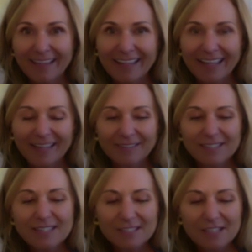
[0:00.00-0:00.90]
and
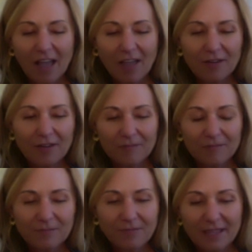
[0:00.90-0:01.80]
just other
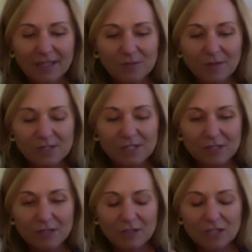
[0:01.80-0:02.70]
things where it's just
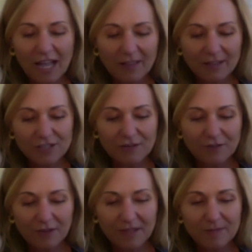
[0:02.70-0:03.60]
so challenging
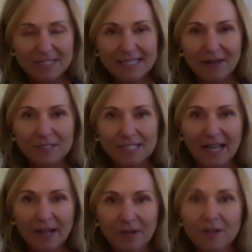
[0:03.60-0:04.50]
for them to settle
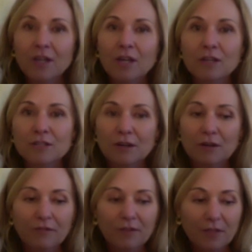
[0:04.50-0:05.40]
down.
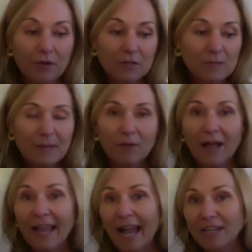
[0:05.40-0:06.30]
So for those people,
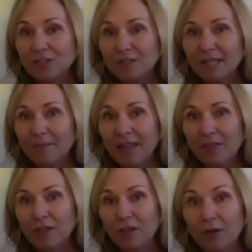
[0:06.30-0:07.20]
I actually make
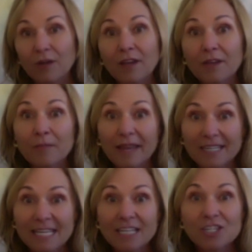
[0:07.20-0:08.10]
the yoga their
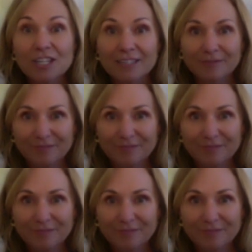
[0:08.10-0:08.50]
meditation,